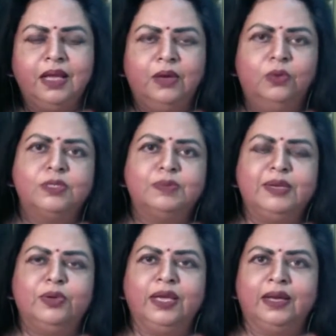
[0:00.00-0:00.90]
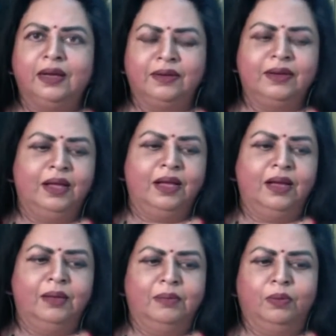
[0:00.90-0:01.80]
who's been doing her
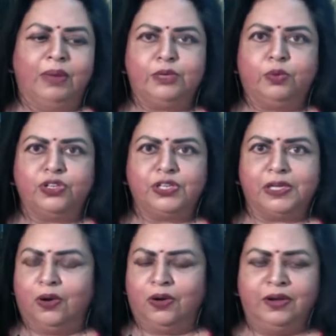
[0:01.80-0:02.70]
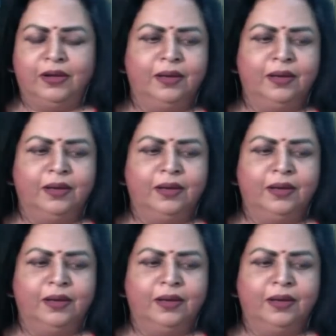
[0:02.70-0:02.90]
whitewashing on